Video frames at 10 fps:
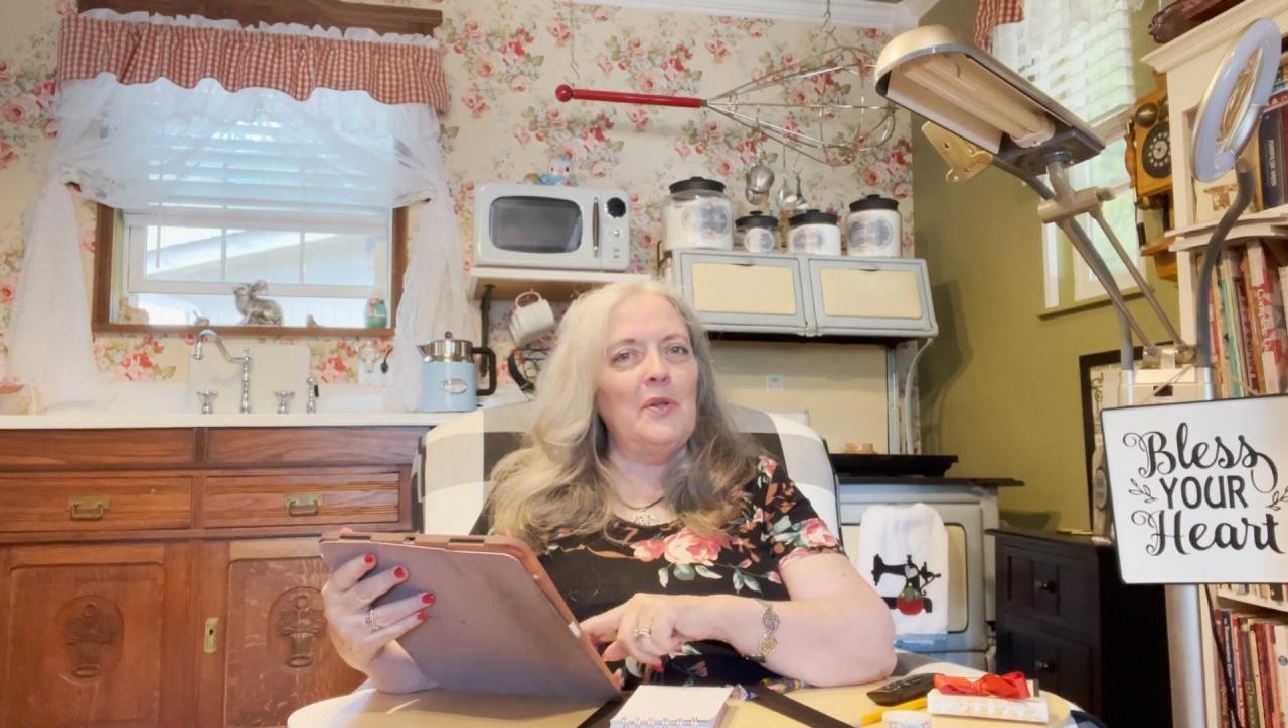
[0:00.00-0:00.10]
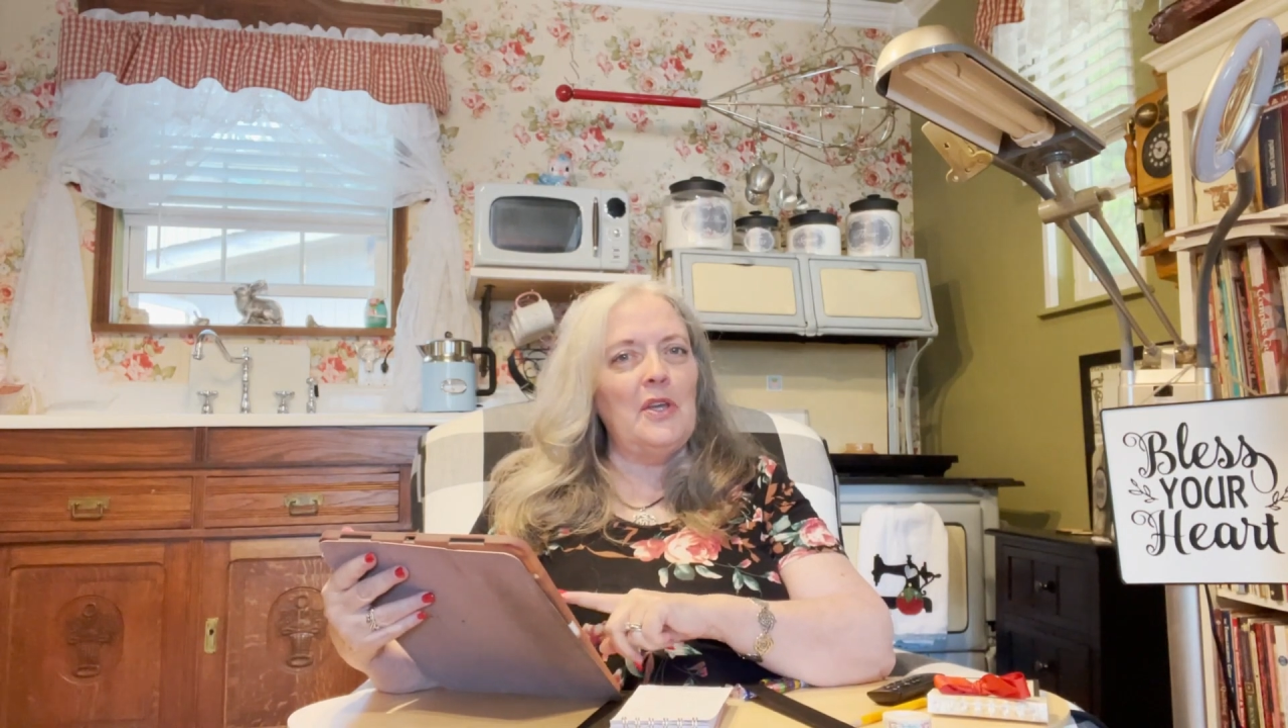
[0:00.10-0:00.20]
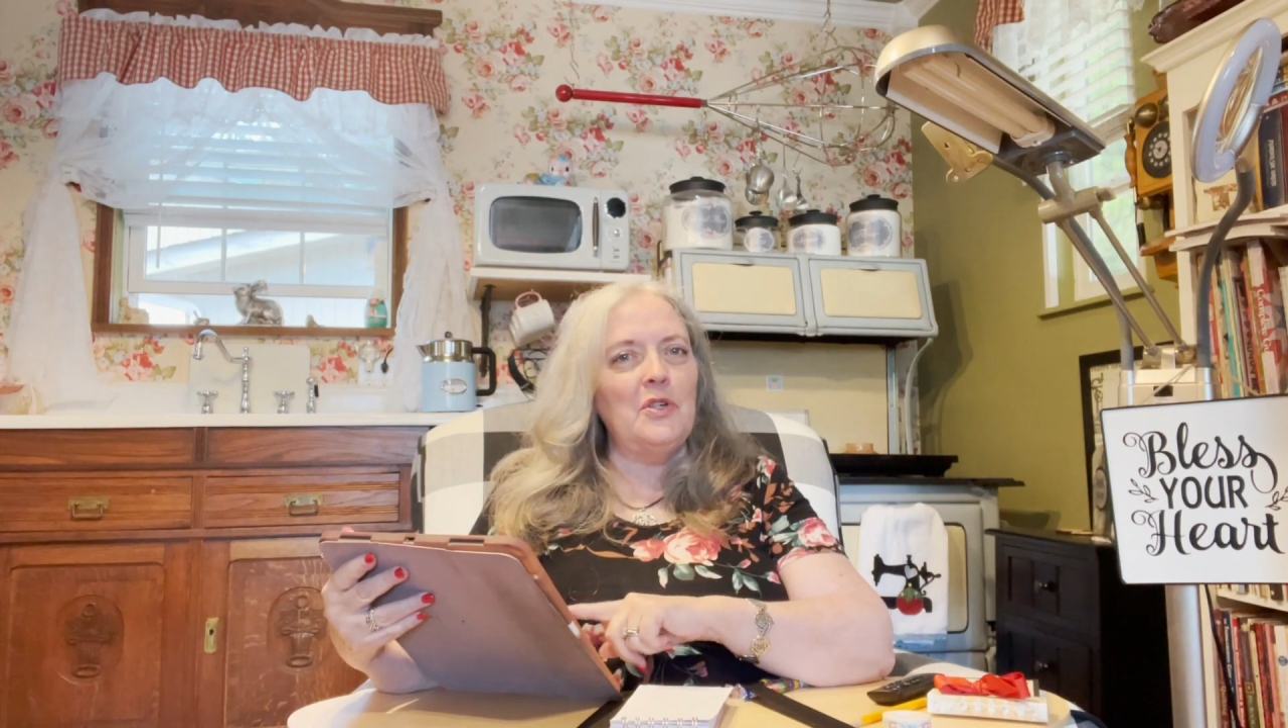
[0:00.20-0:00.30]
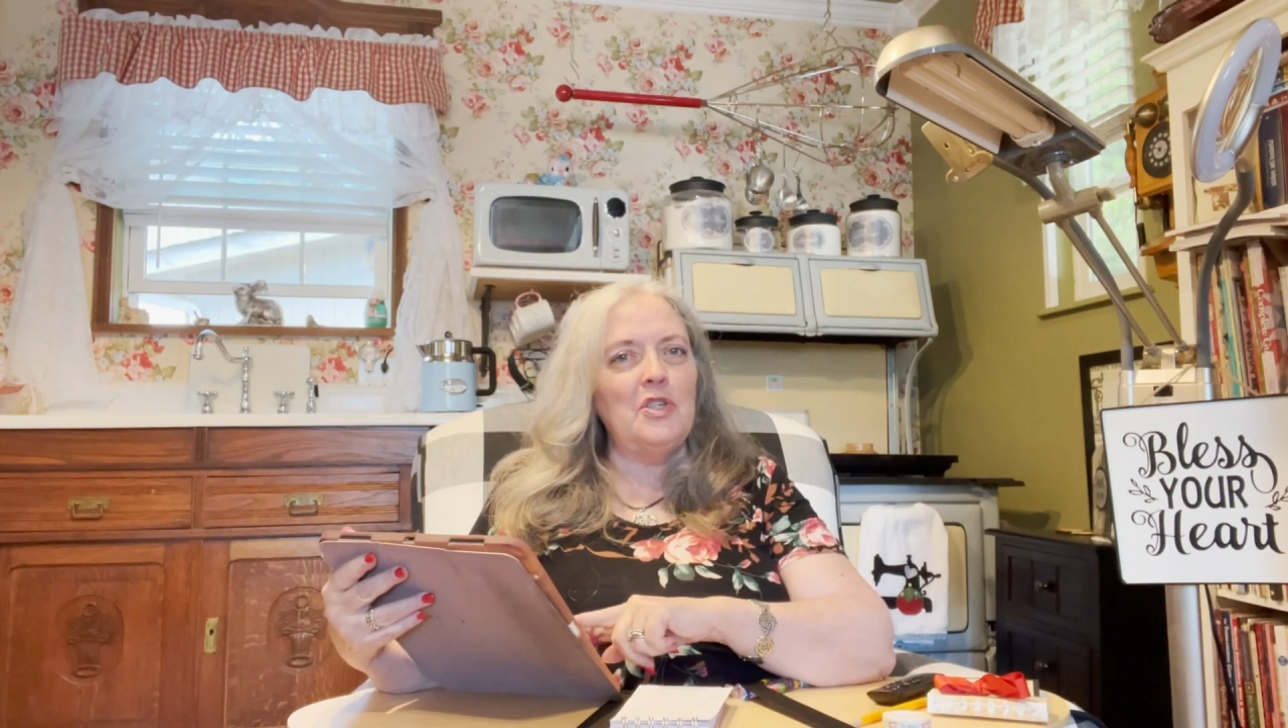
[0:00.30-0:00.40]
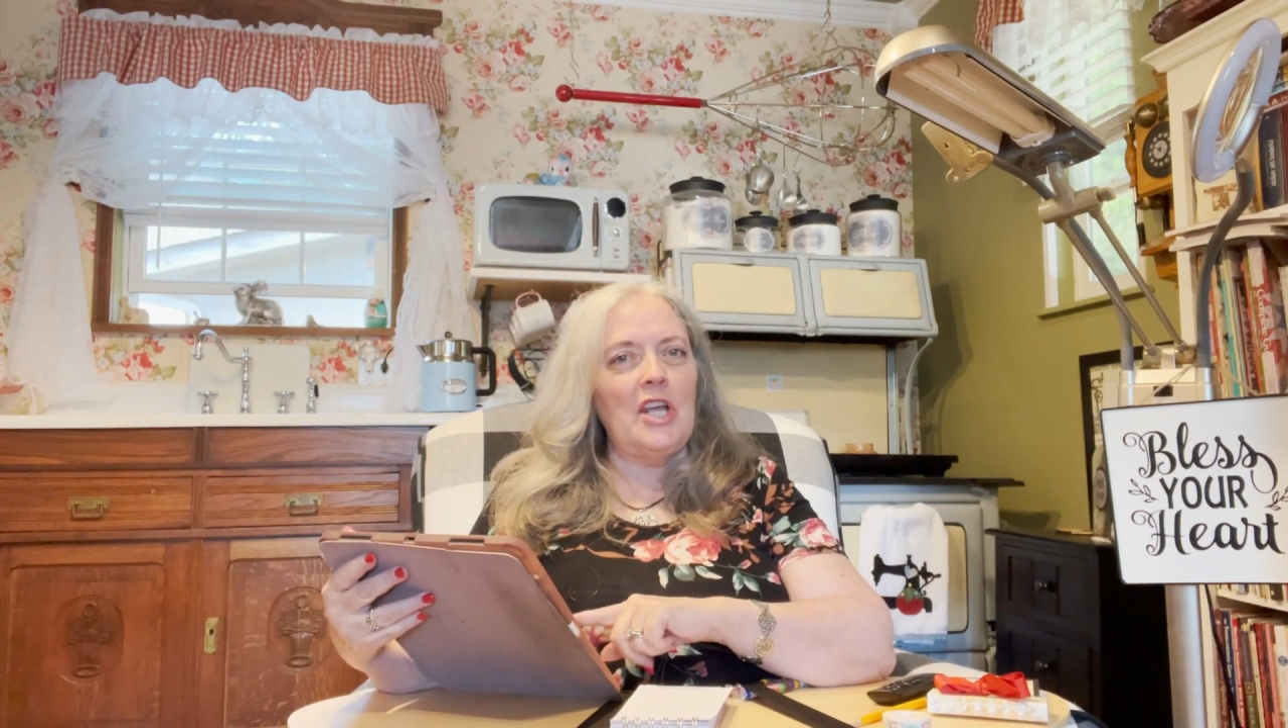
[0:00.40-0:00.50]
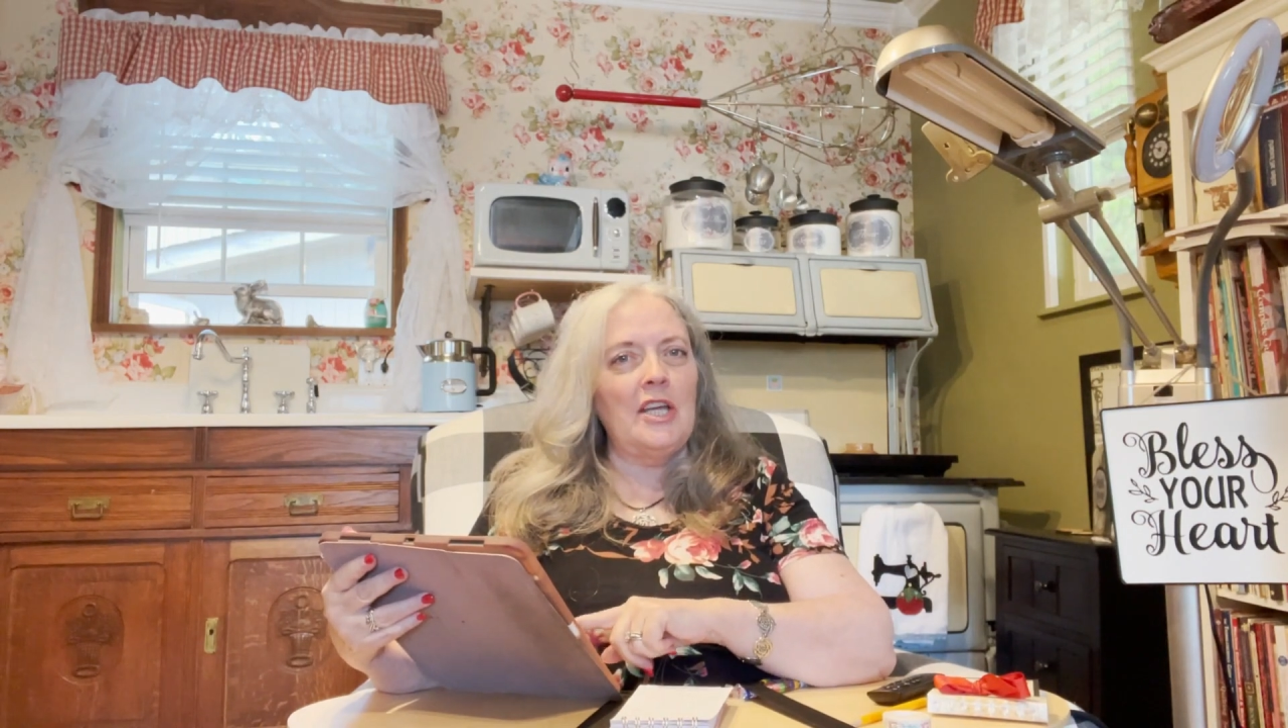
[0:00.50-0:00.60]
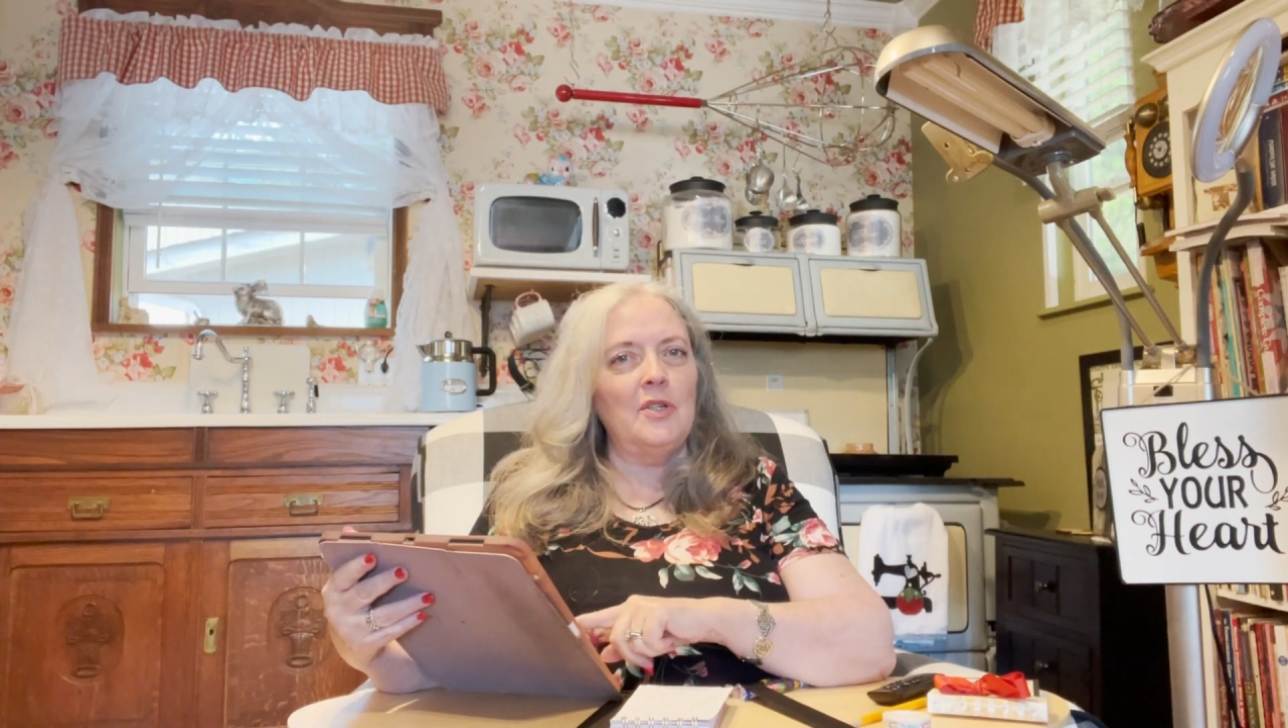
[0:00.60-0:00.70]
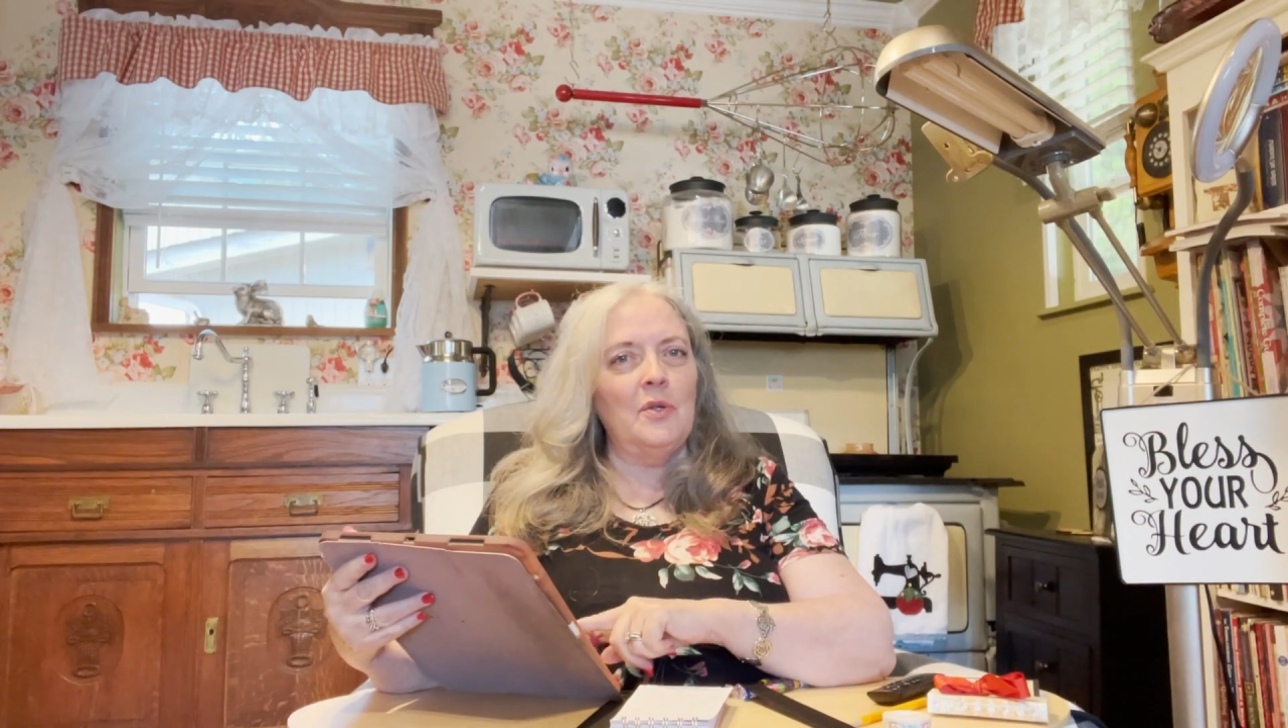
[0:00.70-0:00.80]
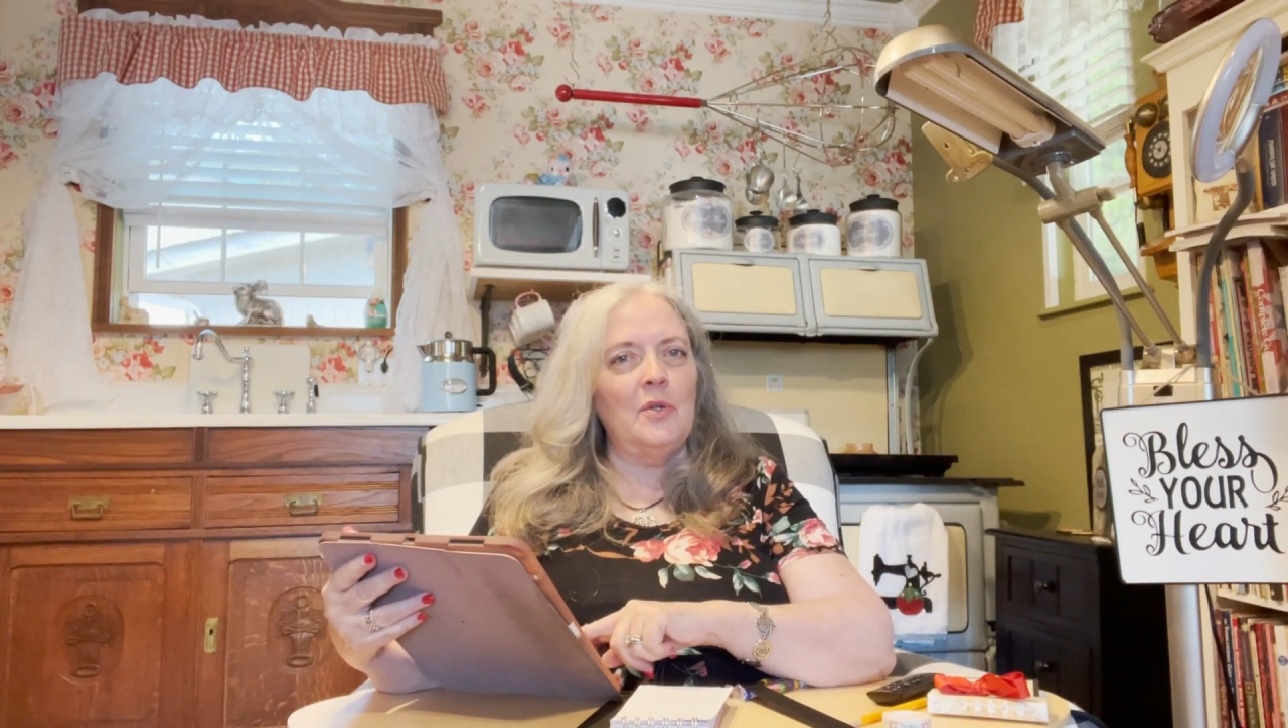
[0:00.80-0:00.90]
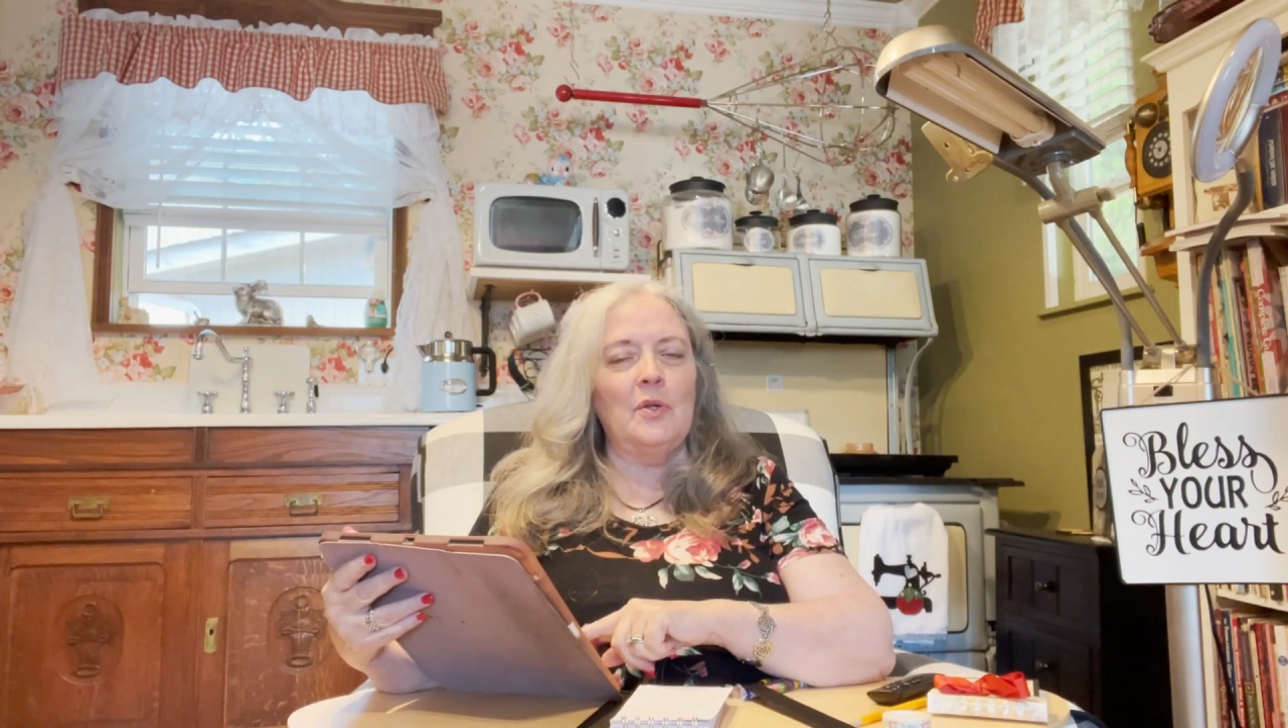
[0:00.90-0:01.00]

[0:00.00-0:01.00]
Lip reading: their channel,